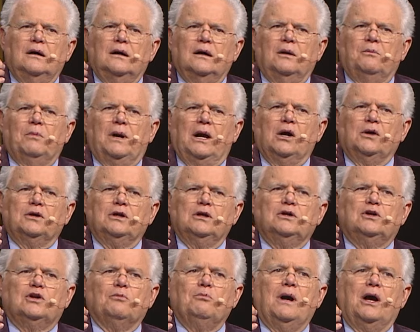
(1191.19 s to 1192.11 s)

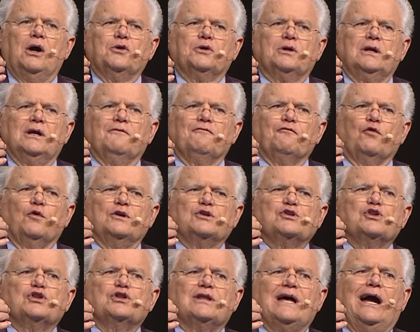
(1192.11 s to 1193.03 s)
amounted to Mount
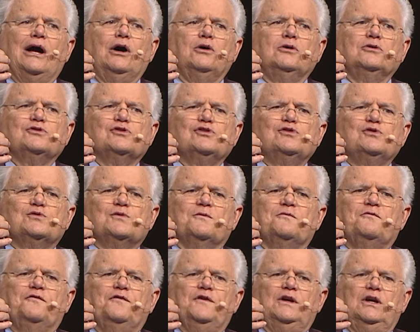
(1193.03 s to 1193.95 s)
Everest, thousands
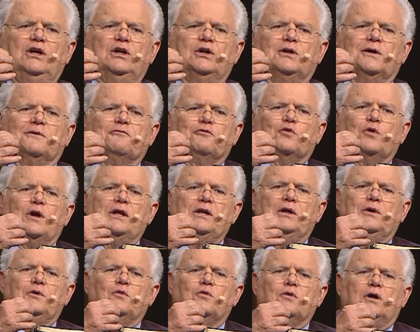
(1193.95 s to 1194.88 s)
of feet of
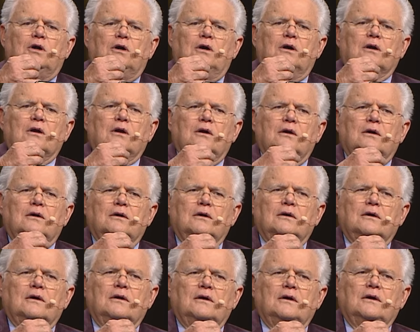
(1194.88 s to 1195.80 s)
granite rock,
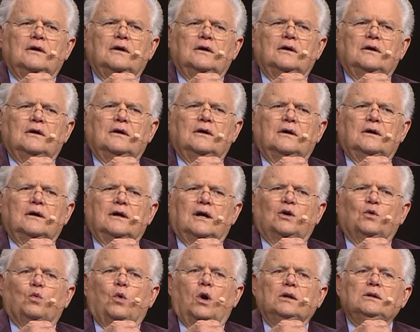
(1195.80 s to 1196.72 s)

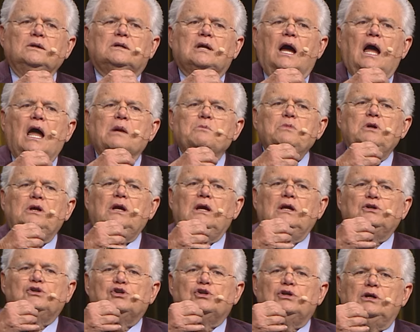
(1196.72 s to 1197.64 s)
and one time
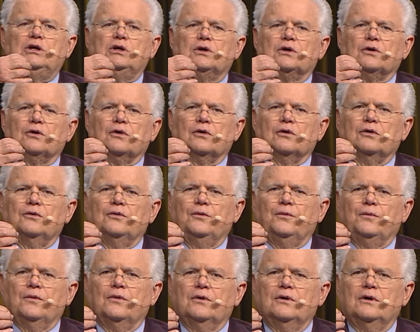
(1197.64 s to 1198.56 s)
each year,
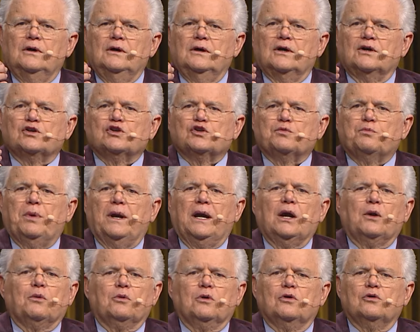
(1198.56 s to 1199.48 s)
a
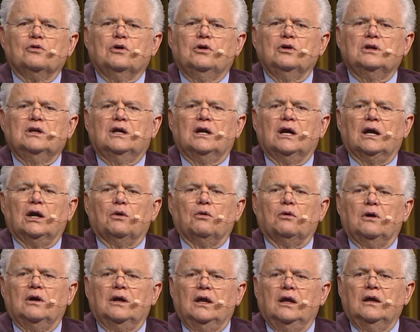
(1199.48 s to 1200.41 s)
sparrow could
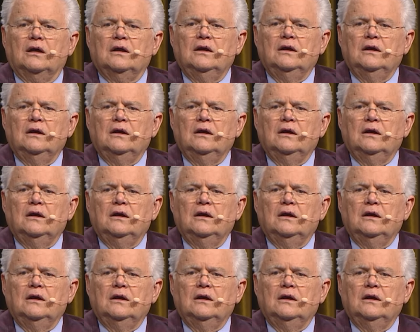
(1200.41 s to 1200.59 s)
carry